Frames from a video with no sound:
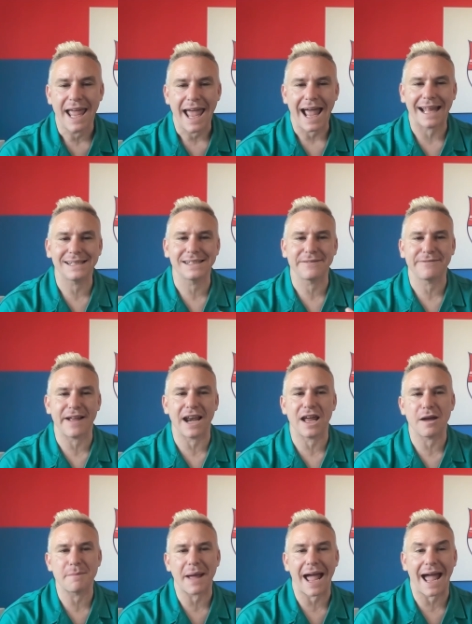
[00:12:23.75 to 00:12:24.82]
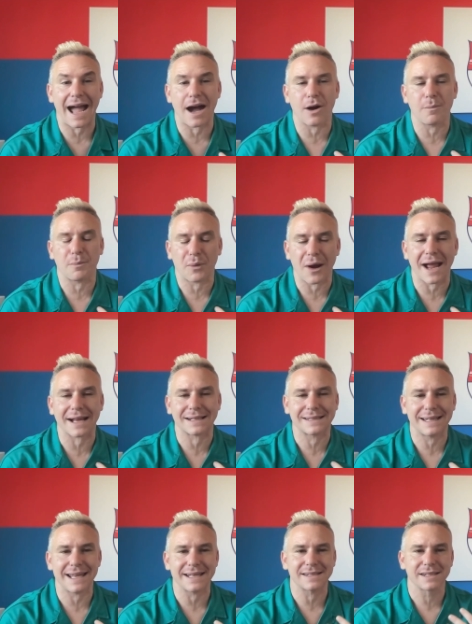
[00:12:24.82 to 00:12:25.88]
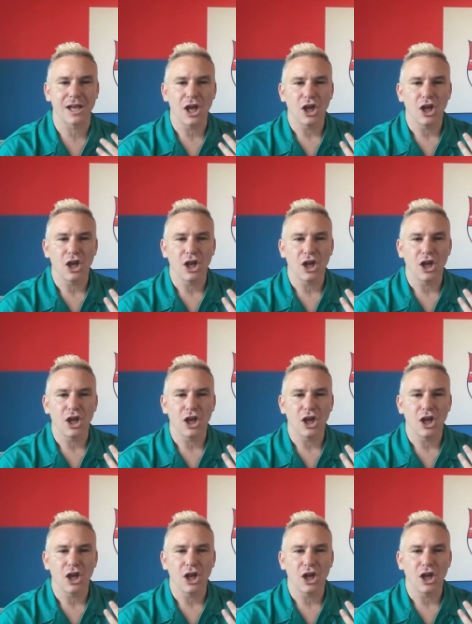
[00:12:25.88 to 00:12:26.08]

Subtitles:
and develop our practice